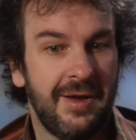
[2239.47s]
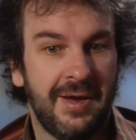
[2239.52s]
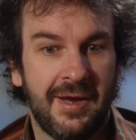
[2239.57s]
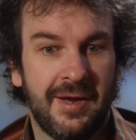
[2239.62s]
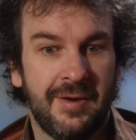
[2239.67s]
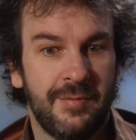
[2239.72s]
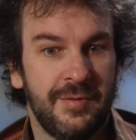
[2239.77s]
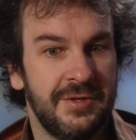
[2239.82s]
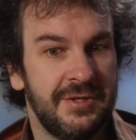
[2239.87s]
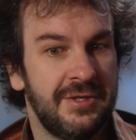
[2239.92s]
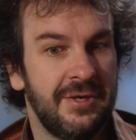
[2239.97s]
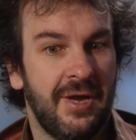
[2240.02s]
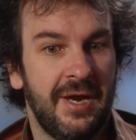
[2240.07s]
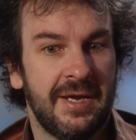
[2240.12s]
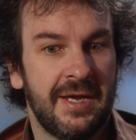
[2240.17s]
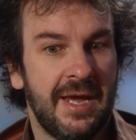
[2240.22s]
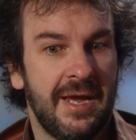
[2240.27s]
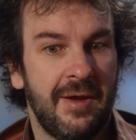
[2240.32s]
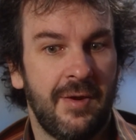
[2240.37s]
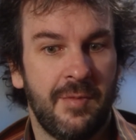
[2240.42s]
It was
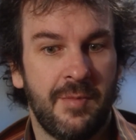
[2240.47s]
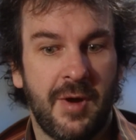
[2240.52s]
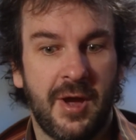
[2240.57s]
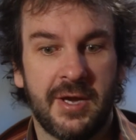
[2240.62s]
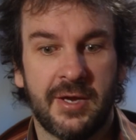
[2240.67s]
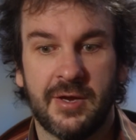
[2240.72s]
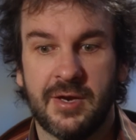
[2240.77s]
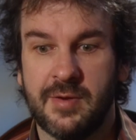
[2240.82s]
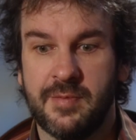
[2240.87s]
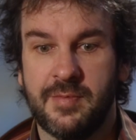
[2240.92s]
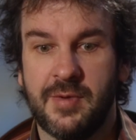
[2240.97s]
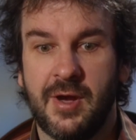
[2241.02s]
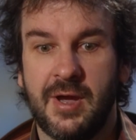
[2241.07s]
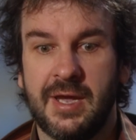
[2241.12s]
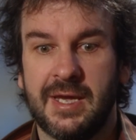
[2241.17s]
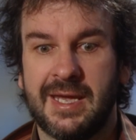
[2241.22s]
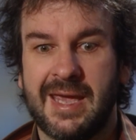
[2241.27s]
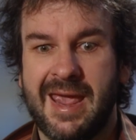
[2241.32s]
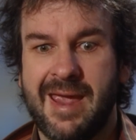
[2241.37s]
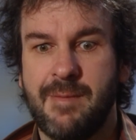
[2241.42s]
like, how am I going to buy
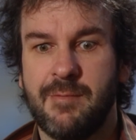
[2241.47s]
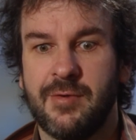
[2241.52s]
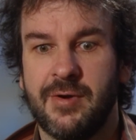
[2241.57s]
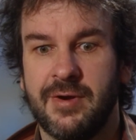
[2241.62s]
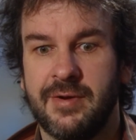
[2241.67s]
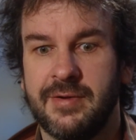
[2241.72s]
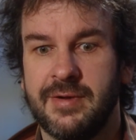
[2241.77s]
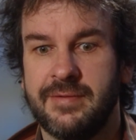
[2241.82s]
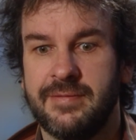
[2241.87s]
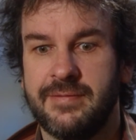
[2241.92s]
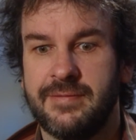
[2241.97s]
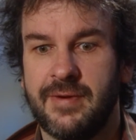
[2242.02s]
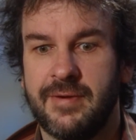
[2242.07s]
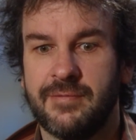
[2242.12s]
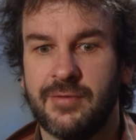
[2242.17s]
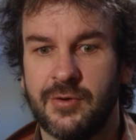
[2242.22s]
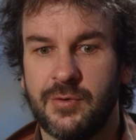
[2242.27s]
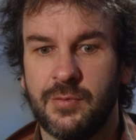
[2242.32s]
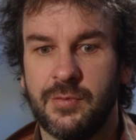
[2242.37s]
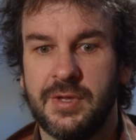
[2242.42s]
a camera if I've
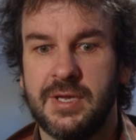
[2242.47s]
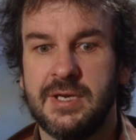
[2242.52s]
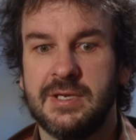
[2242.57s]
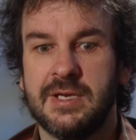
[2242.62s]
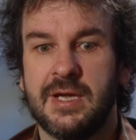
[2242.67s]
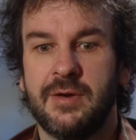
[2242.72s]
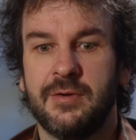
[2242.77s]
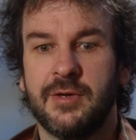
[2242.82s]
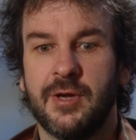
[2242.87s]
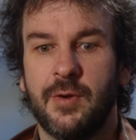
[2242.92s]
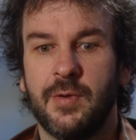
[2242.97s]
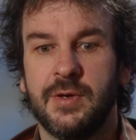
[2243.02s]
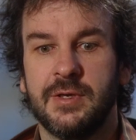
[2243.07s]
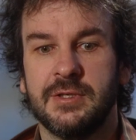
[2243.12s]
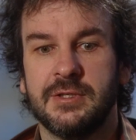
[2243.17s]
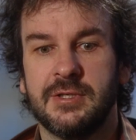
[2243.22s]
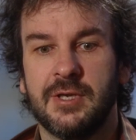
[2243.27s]
got all these outgoings?